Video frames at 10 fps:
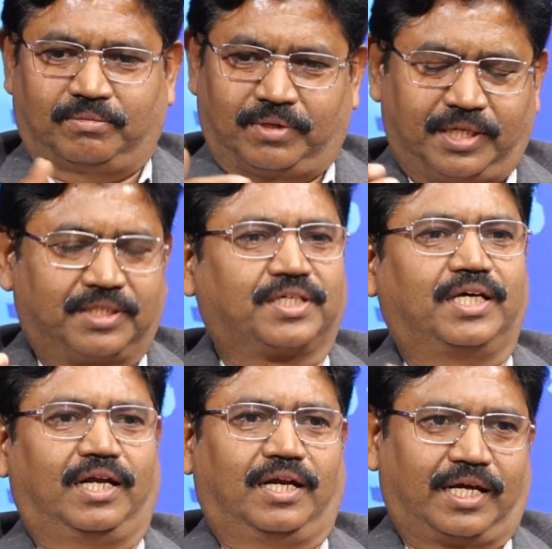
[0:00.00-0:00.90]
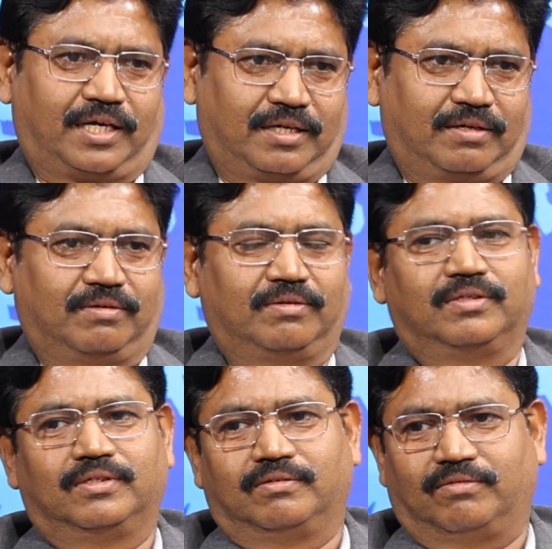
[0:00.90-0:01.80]
any skill like
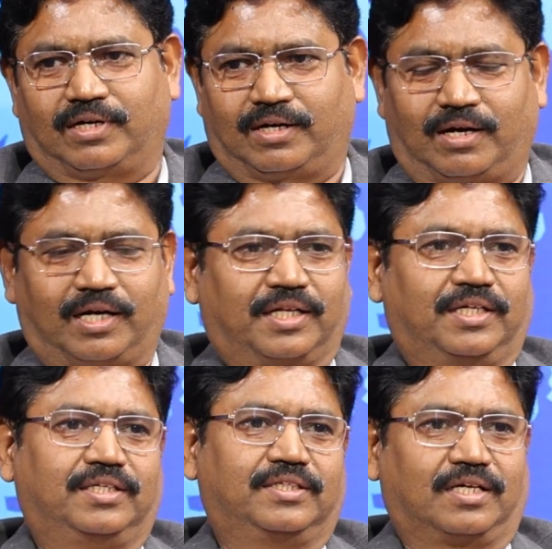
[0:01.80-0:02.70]
for an artist